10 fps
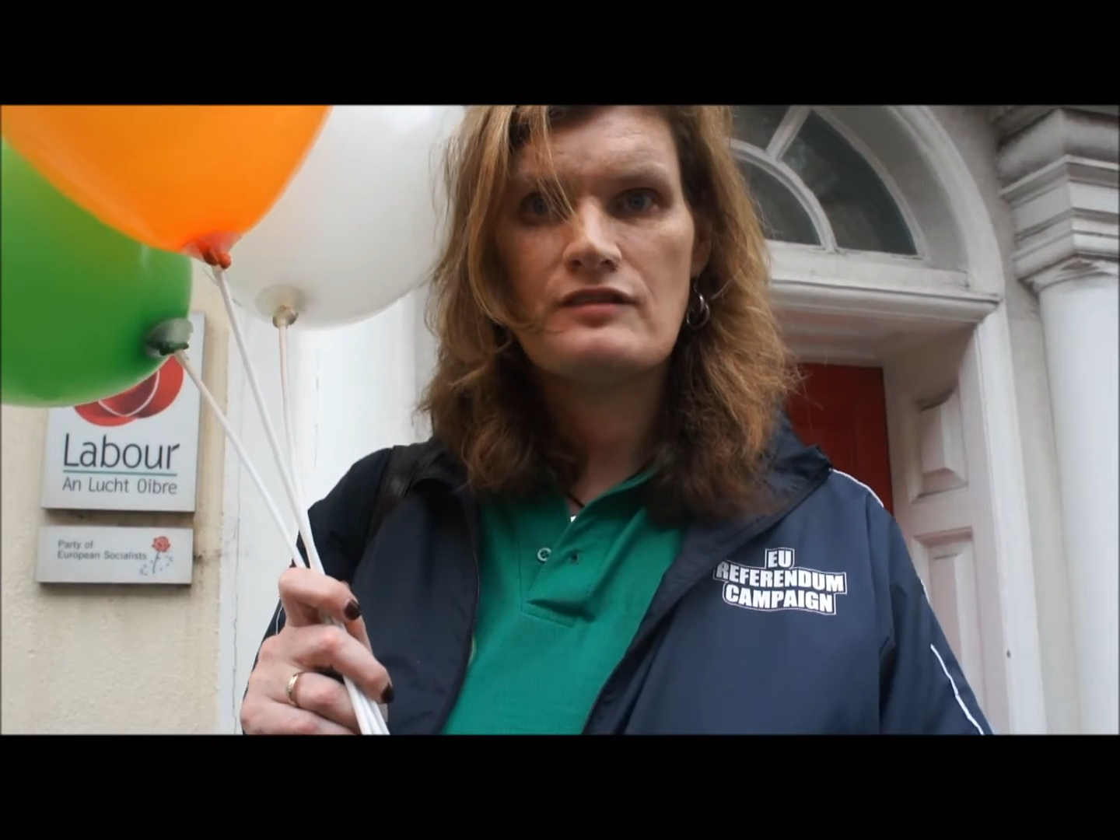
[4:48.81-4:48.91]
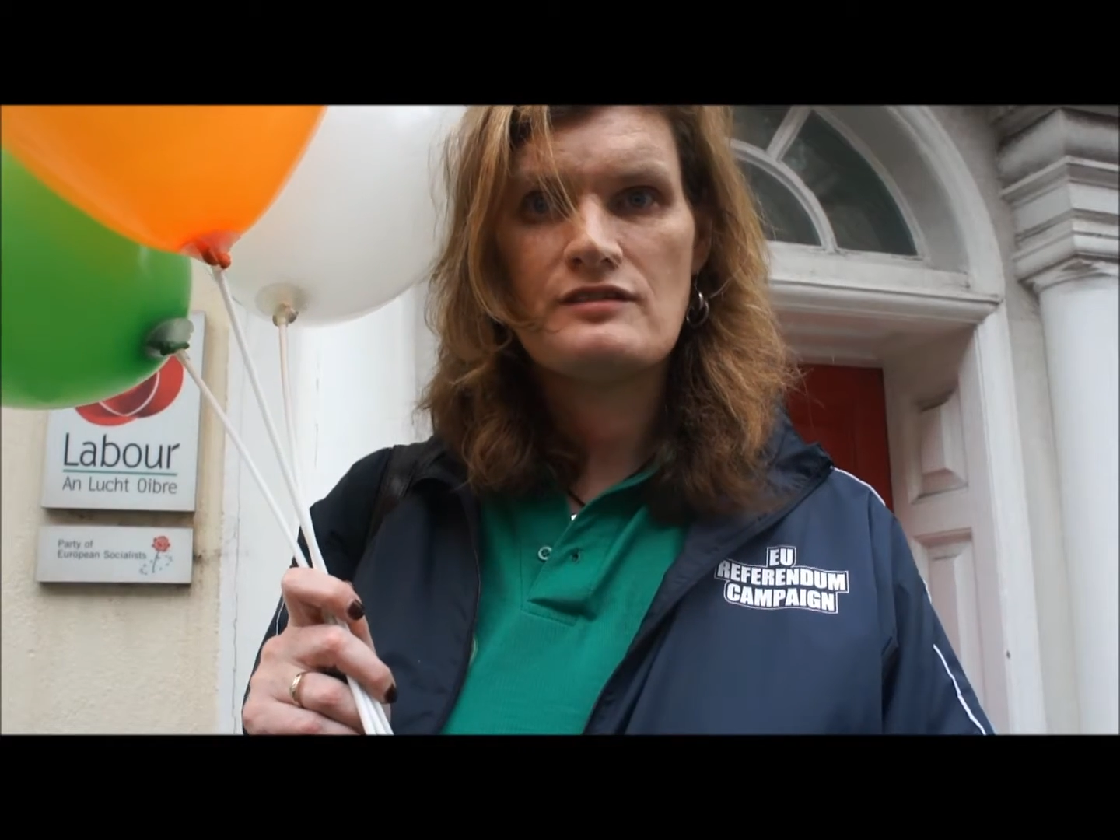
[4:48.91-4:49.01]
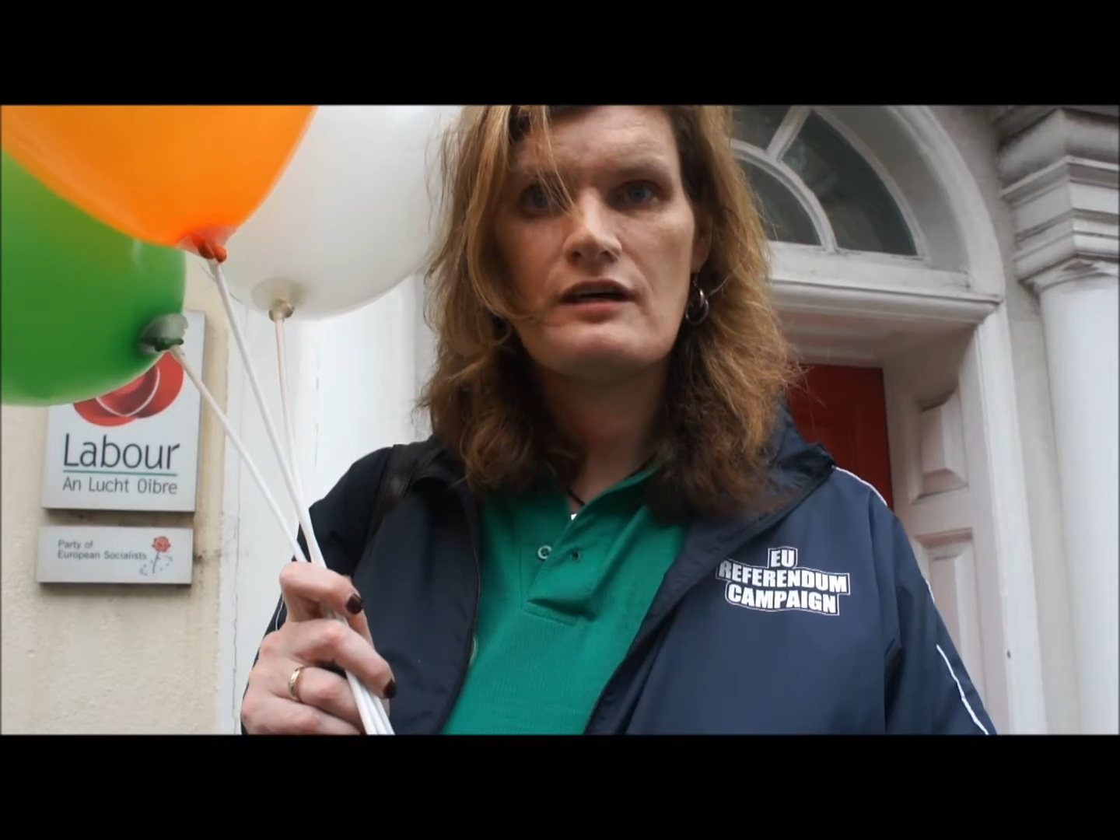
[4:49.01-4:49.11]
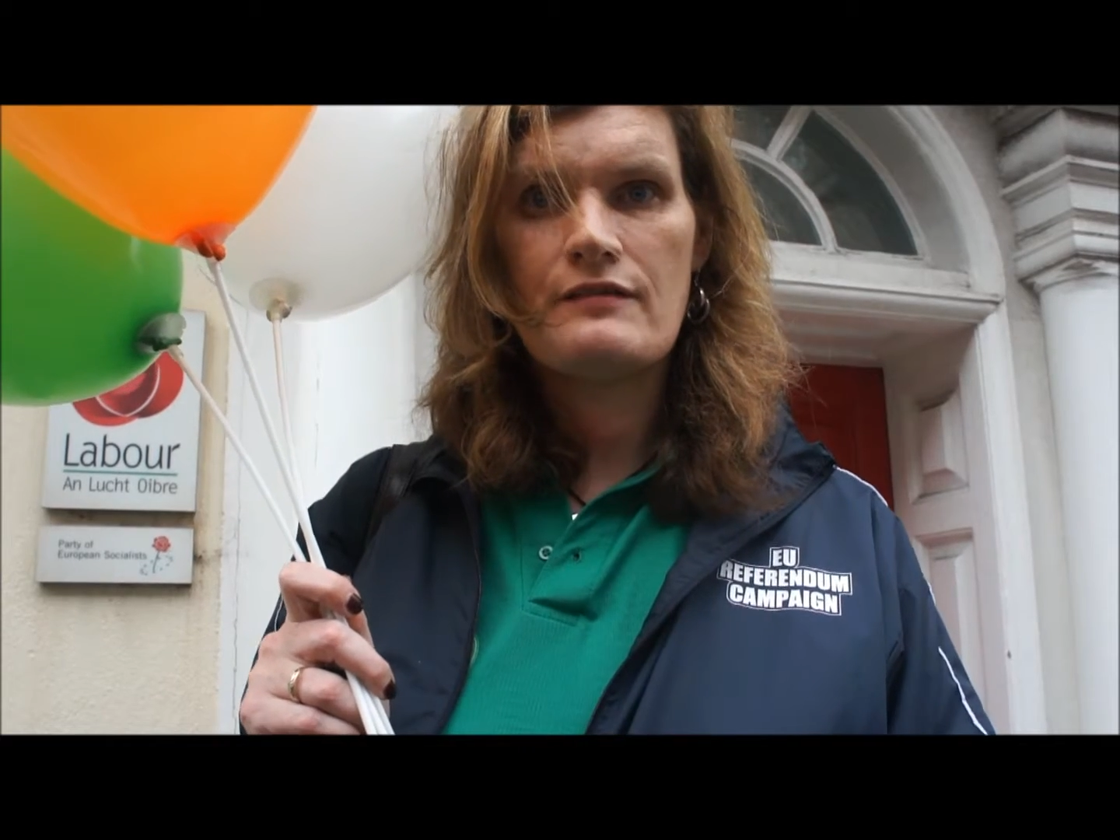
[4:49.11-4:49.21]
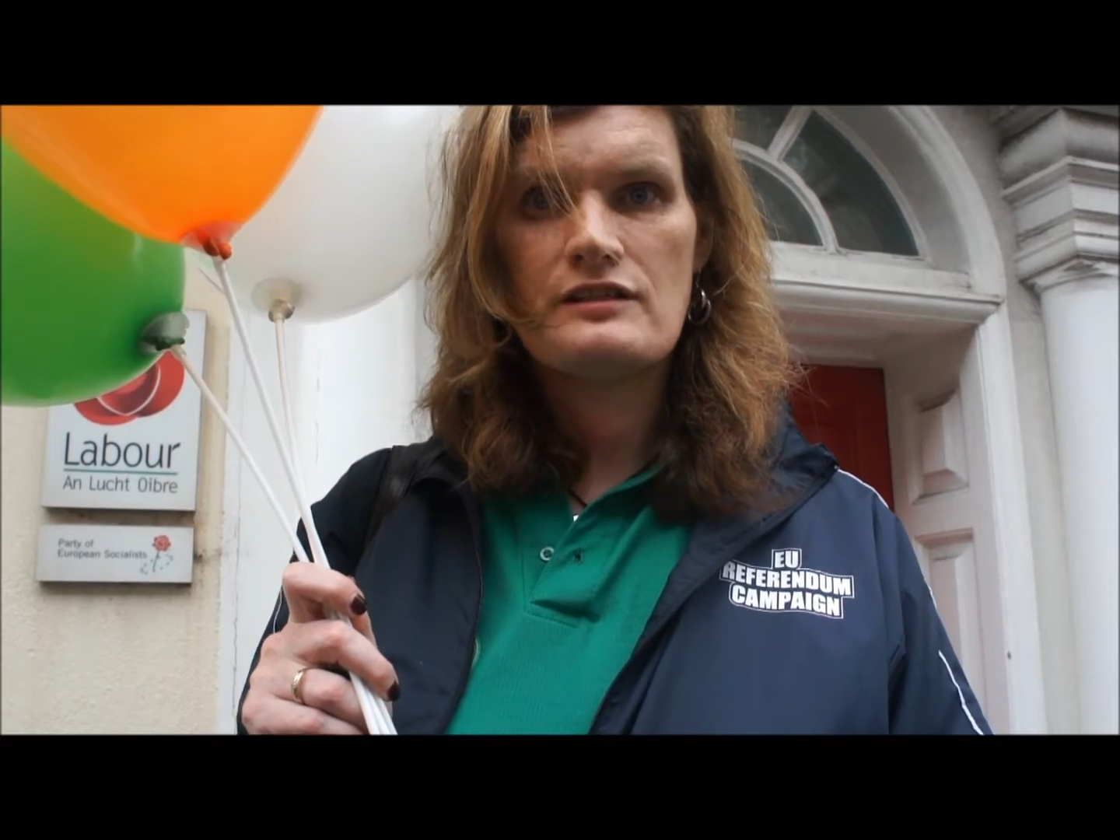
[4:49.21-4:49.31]

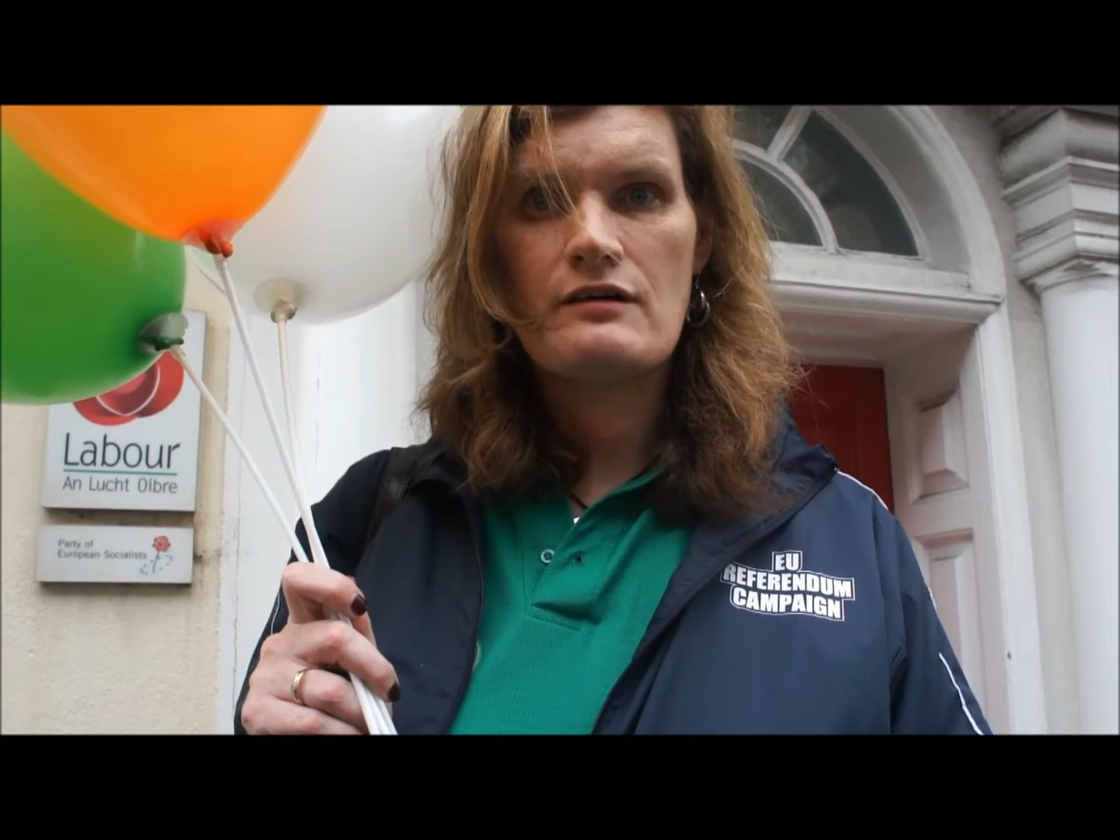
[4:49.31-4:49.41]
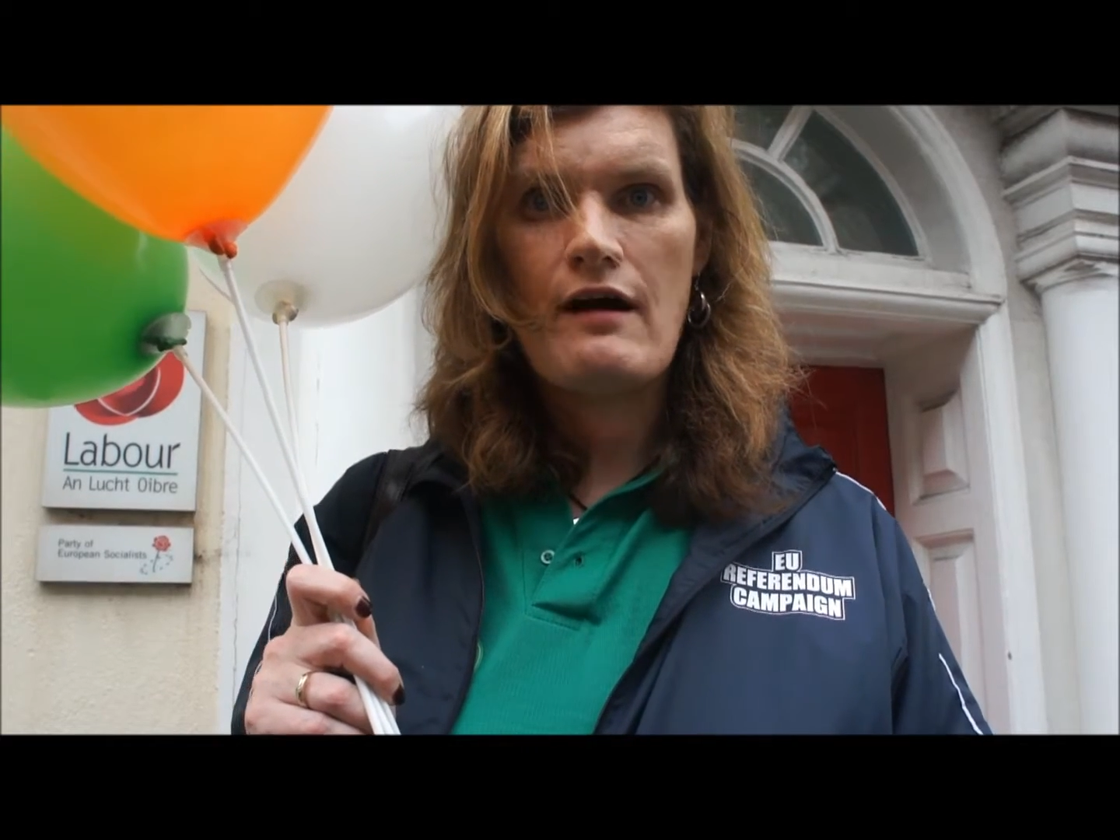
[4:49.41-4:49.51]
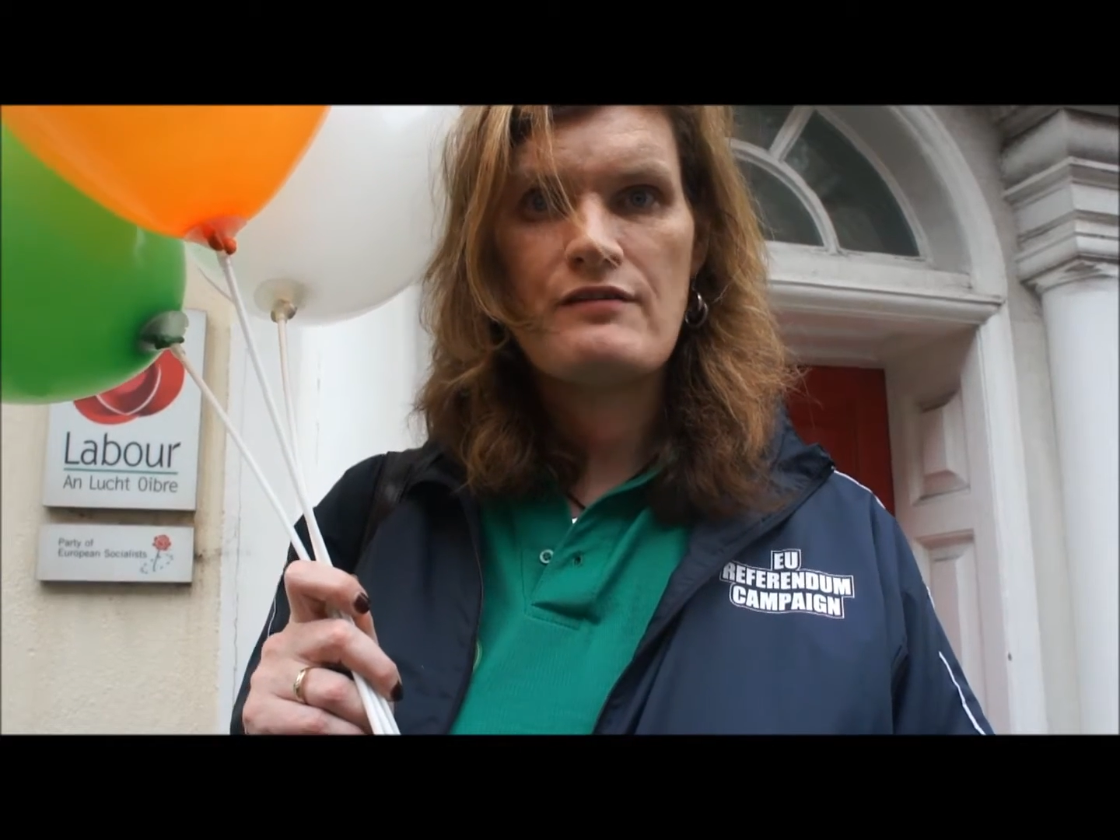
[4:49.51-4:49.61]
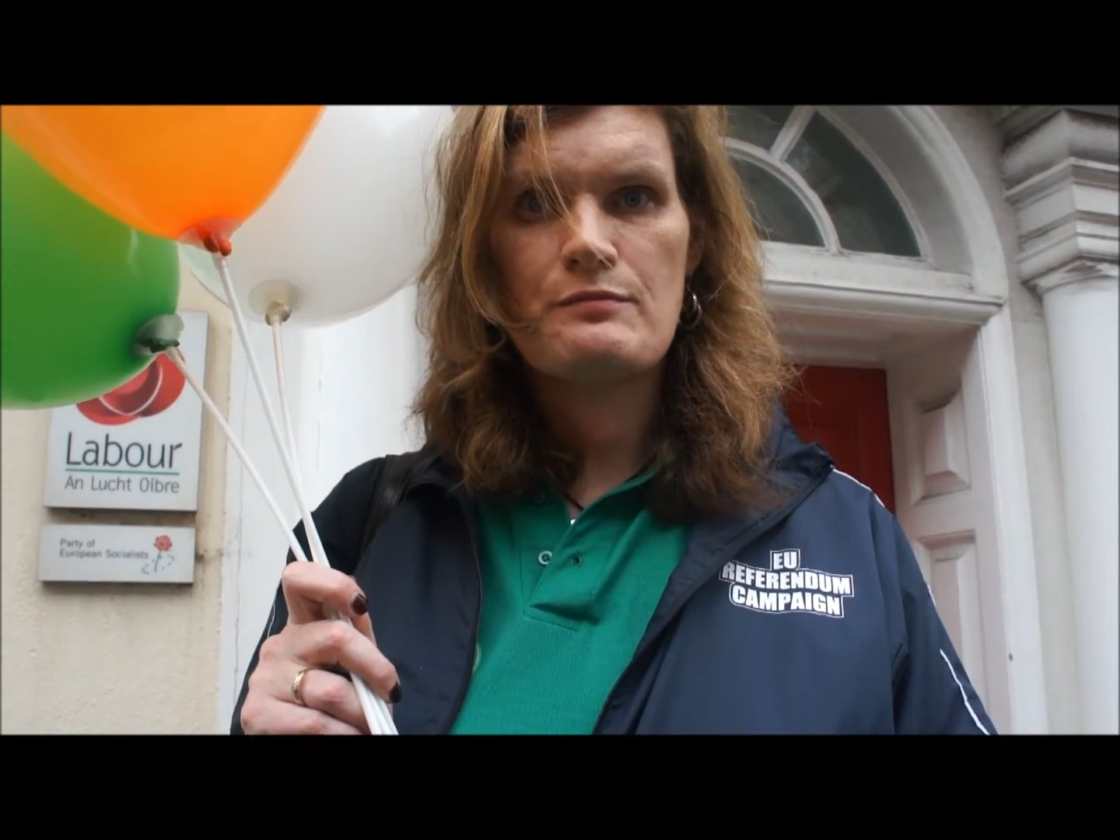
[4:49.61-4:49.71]
disservice to Irish